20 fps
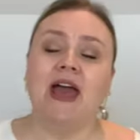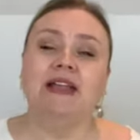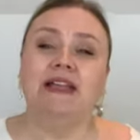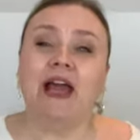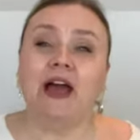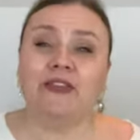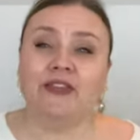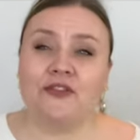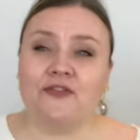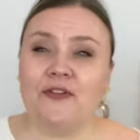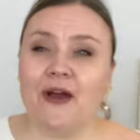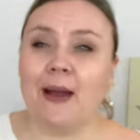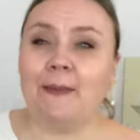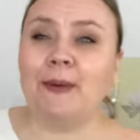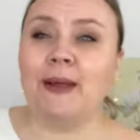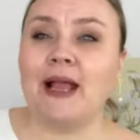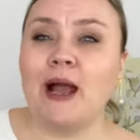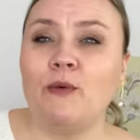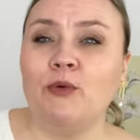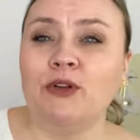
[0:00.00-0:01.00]
Now the
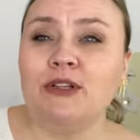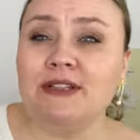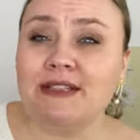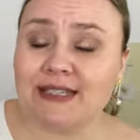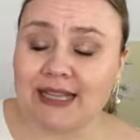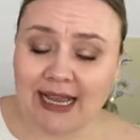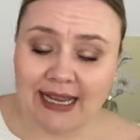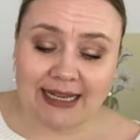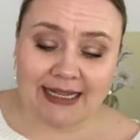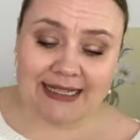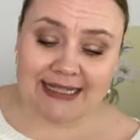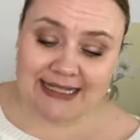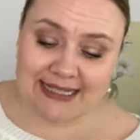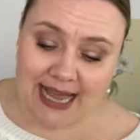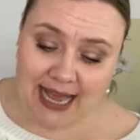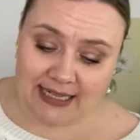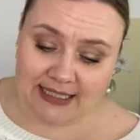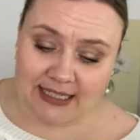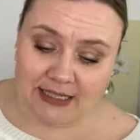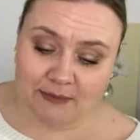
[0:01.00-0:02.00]
fabric, I wouldn't say it's
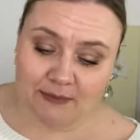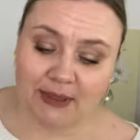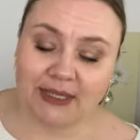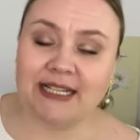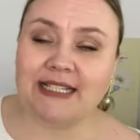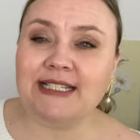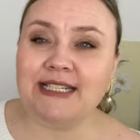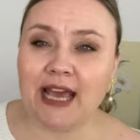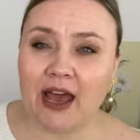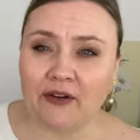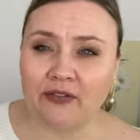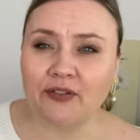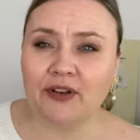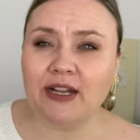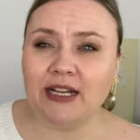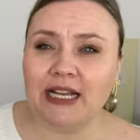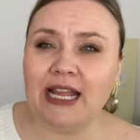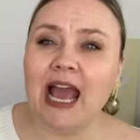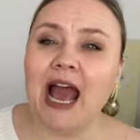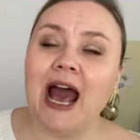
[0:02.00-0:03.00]
satin, but it
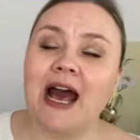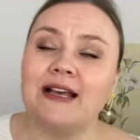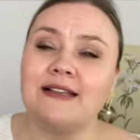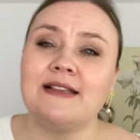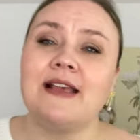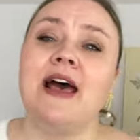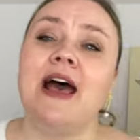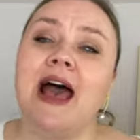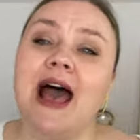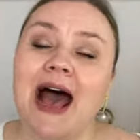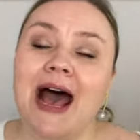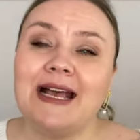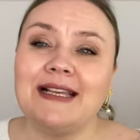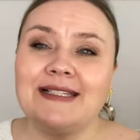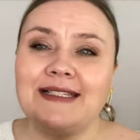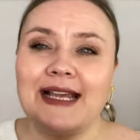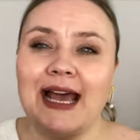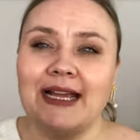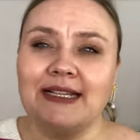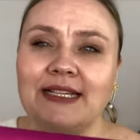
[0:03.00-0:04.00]
definitely has a
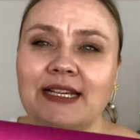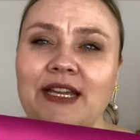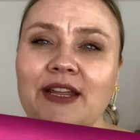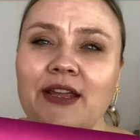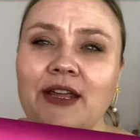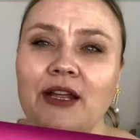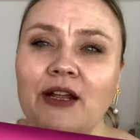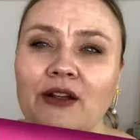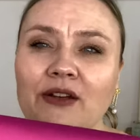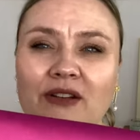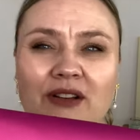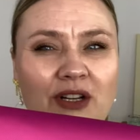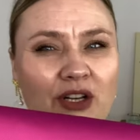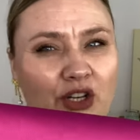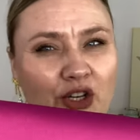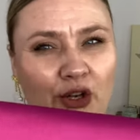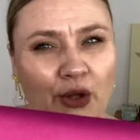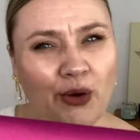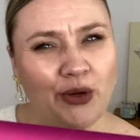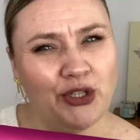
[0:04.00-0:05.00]
satiny
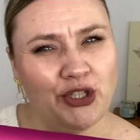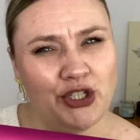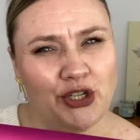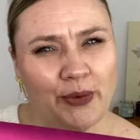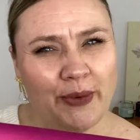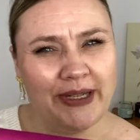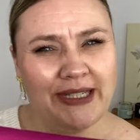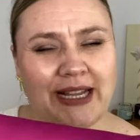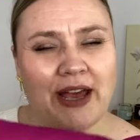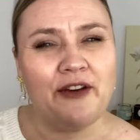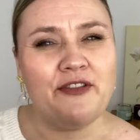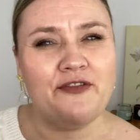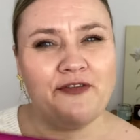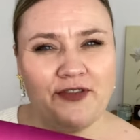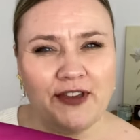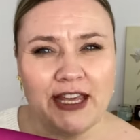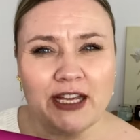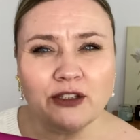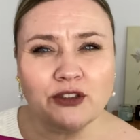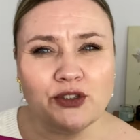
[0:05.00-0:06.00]
look to it, a
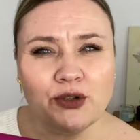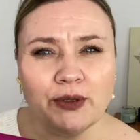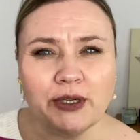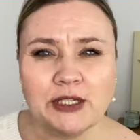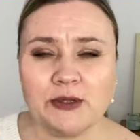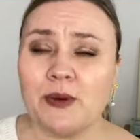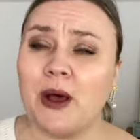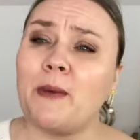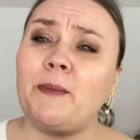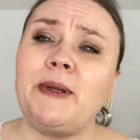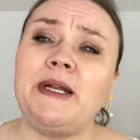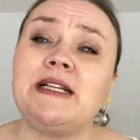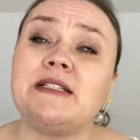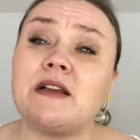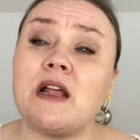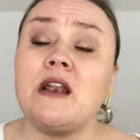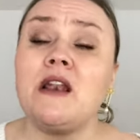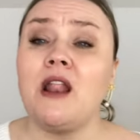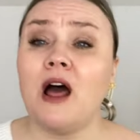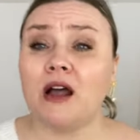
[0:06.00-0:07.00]
feel to it as well, but it's
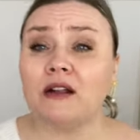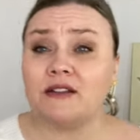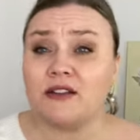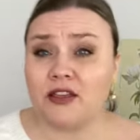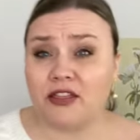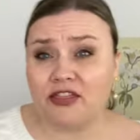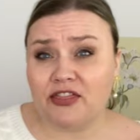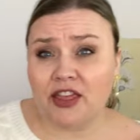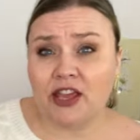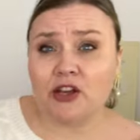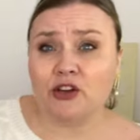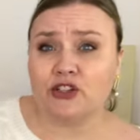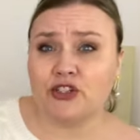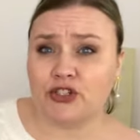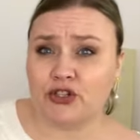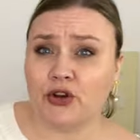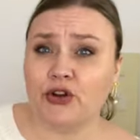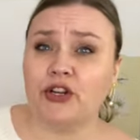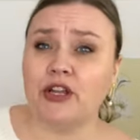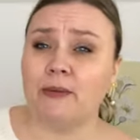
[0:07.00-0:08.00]
a lot thicker,
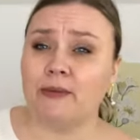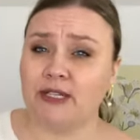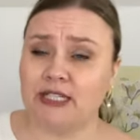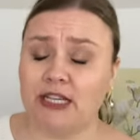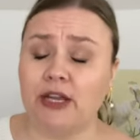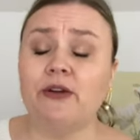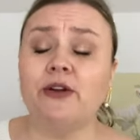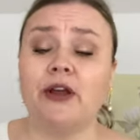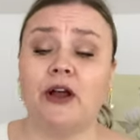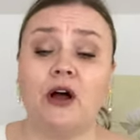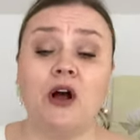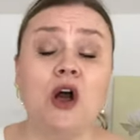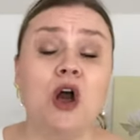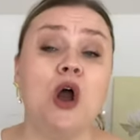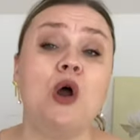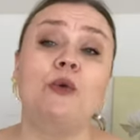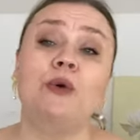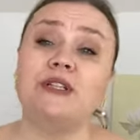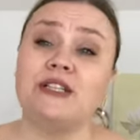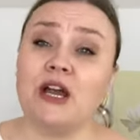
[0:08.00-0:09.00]
sturdier material,
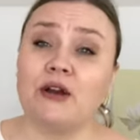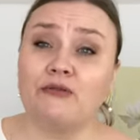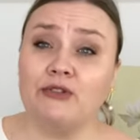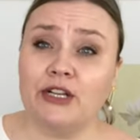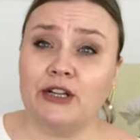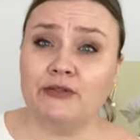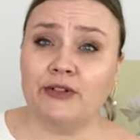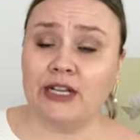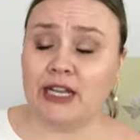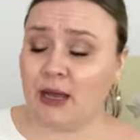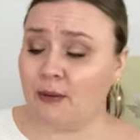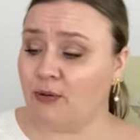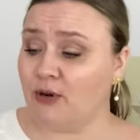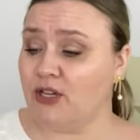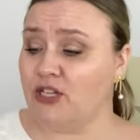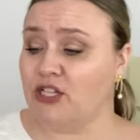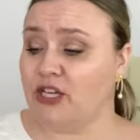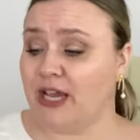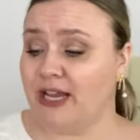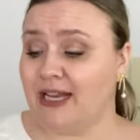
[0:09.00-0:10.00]
which I really, really
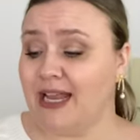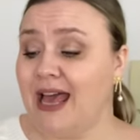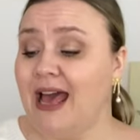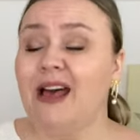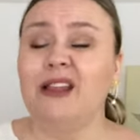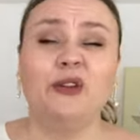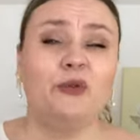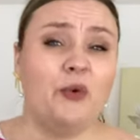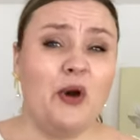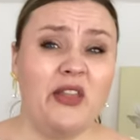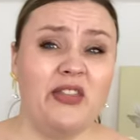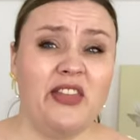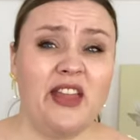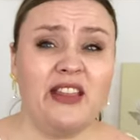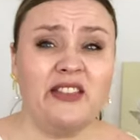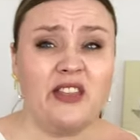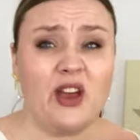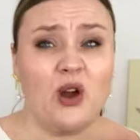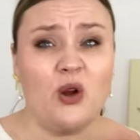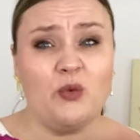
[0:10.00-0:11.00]
appreciate. The one
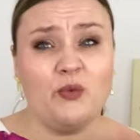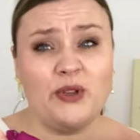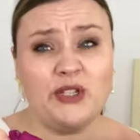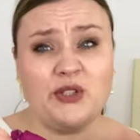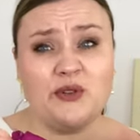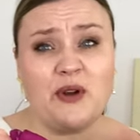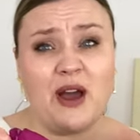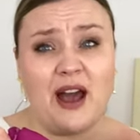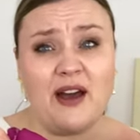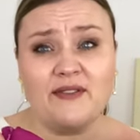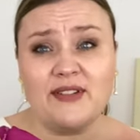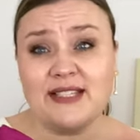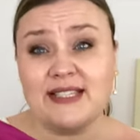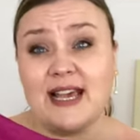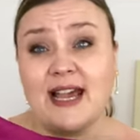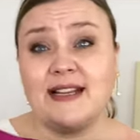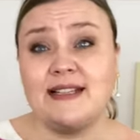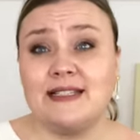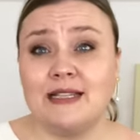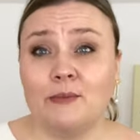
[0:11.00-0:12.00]
thing though, we do have a
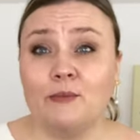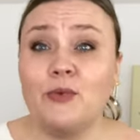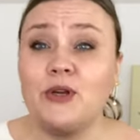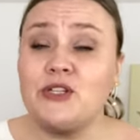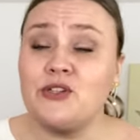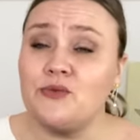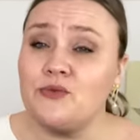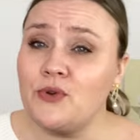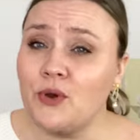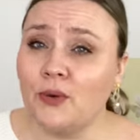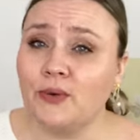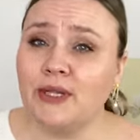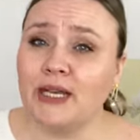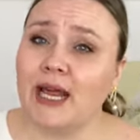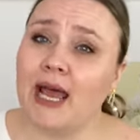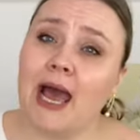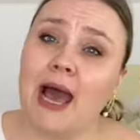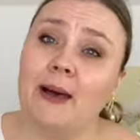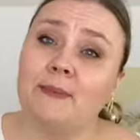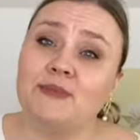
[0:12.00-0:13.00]
side zip, which you know that
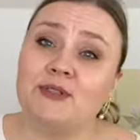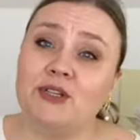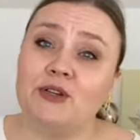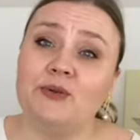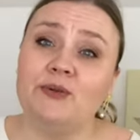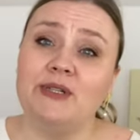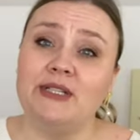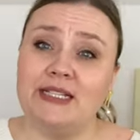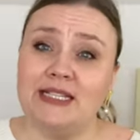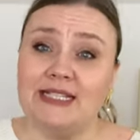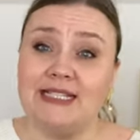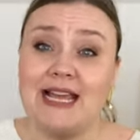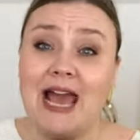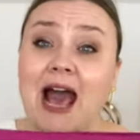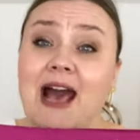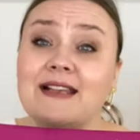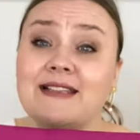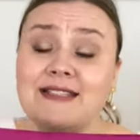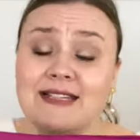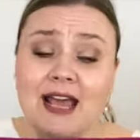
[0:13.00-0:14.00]
I absolutely
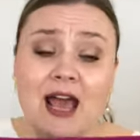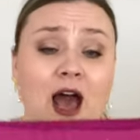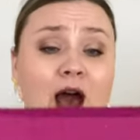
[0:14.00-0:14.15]
detest,